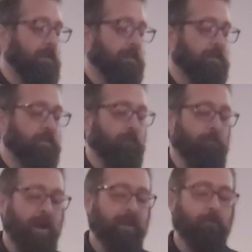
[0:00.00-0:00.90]
It's a
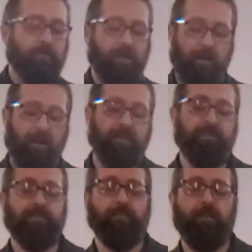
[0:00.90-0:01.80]
reminder to
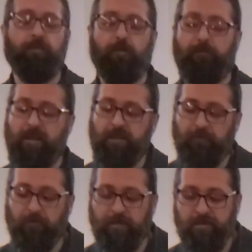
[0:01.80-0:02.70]
us of your
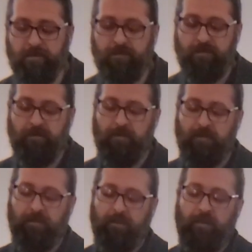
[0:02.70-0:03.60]
faithfulness,
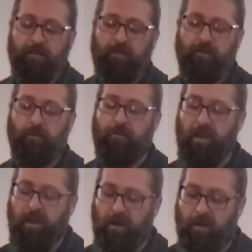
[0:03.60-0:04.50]
your
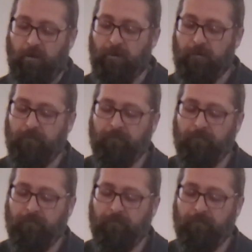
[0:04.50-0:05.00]
care,